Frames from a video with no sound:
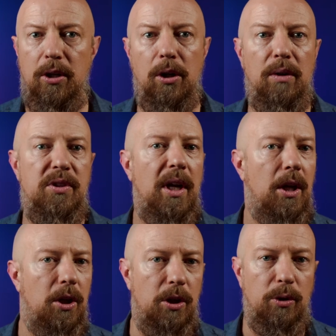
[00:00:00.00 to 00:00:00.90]
curves,
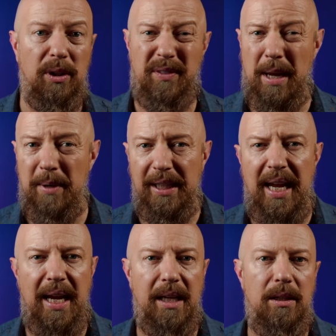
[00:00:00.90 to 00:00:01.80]
you can do lift, gamma, and
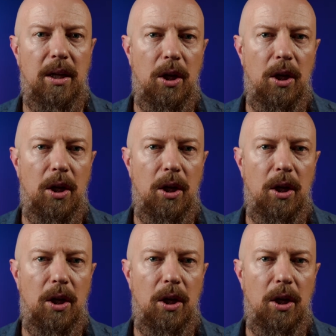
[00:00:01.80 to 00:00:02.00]
gain.